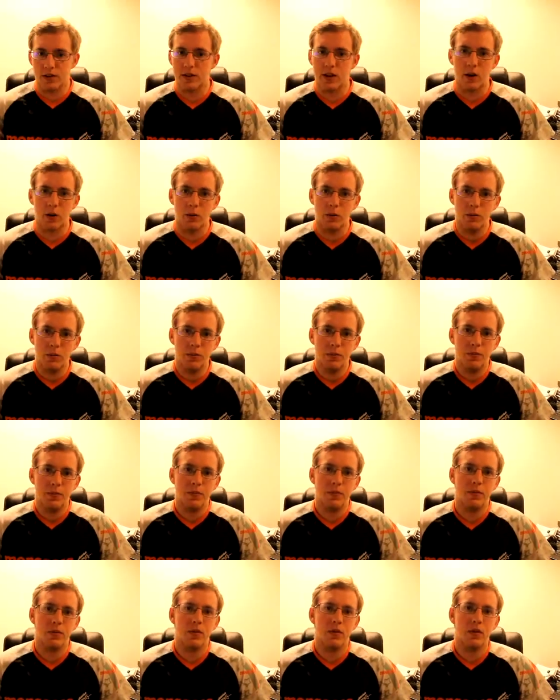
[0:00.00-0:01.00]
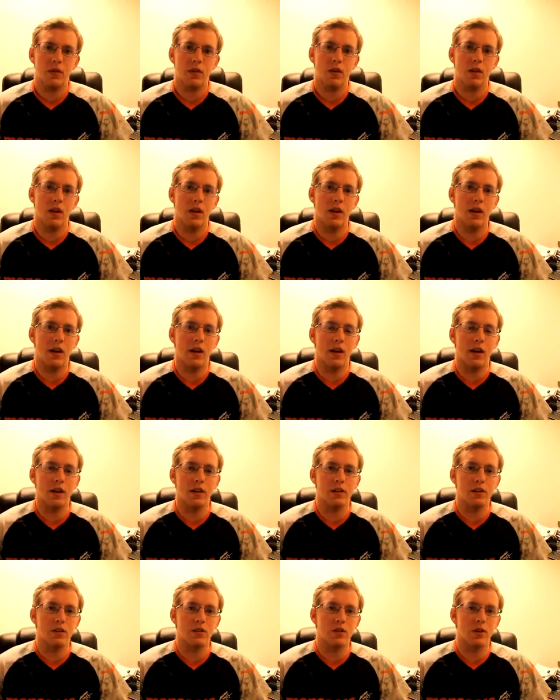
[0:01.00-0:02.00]
I gotta figure this out.
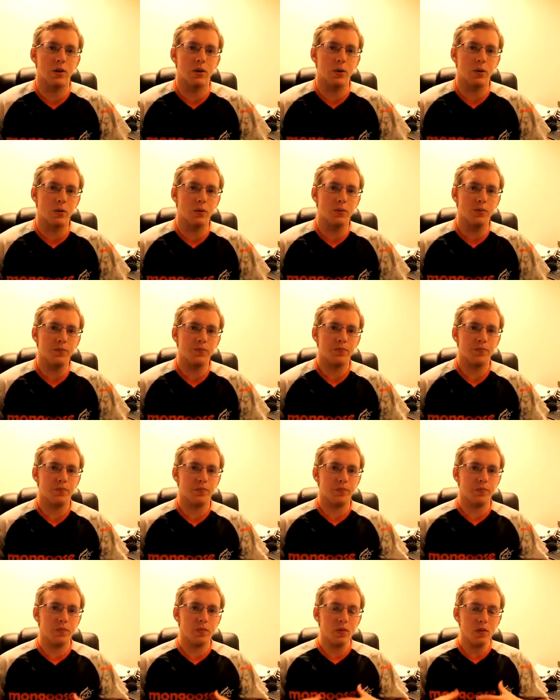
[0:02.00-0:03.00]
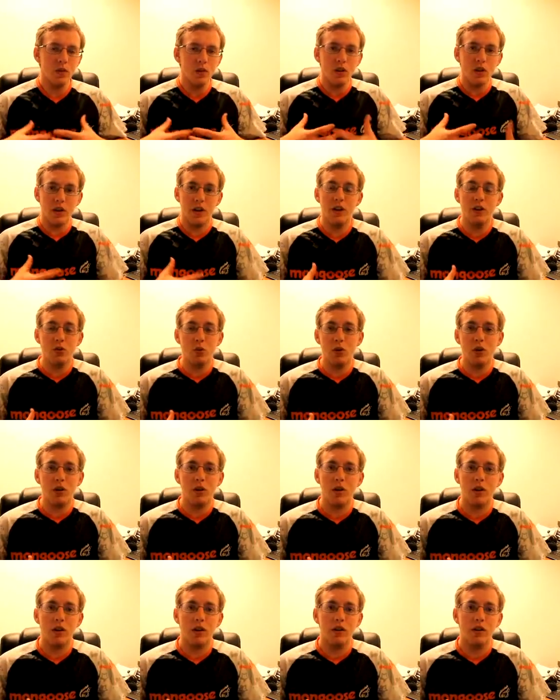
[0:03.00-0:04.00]
And so
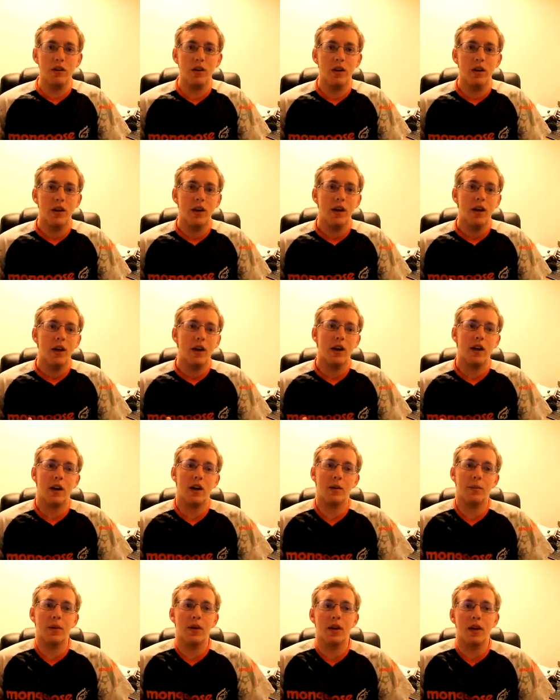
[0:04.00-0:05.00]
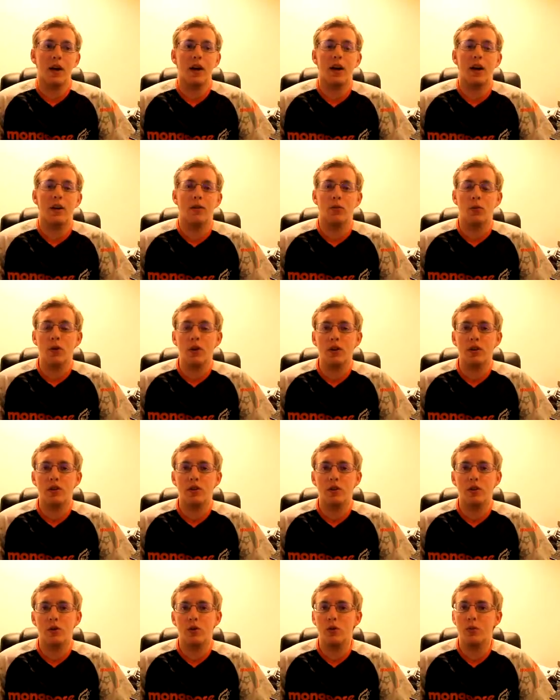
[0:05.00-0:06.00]
he's working on it, and I'm like, I
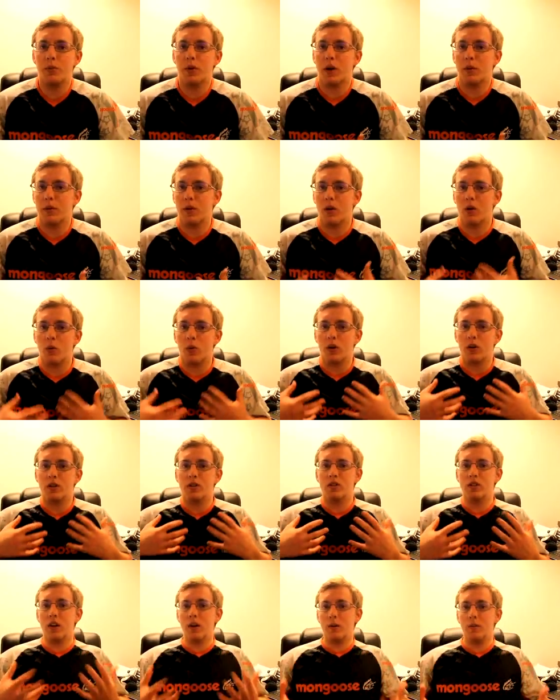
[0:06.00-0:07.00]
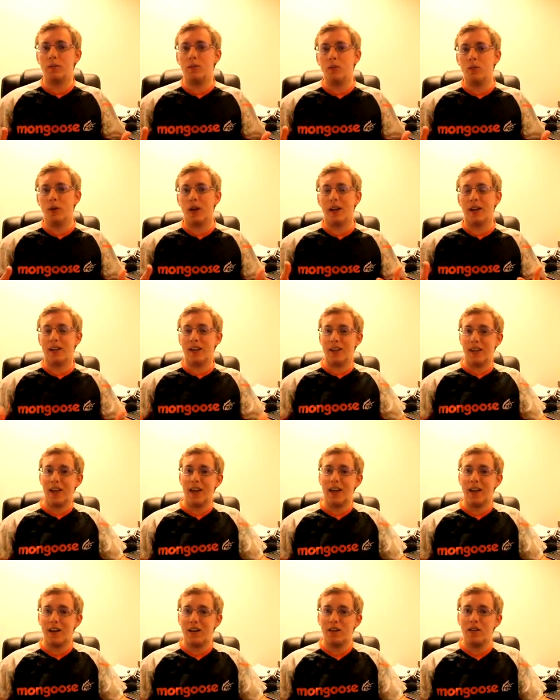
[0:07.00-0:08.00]
have work to do, but I mean, I'll work some
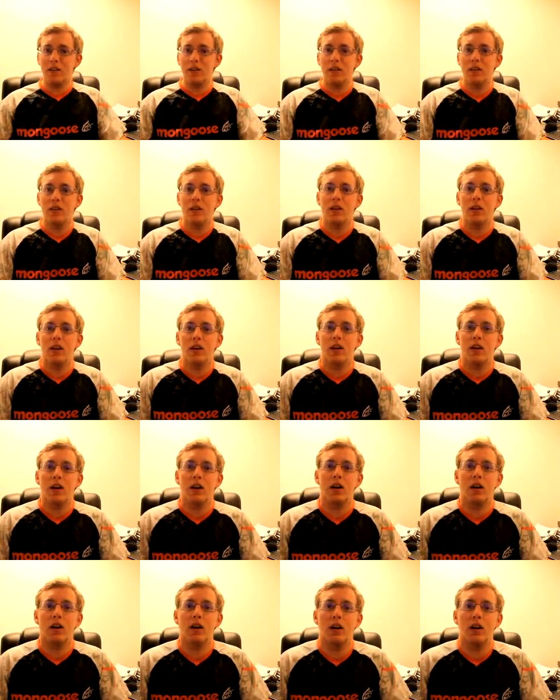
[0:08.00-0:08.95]
when I can.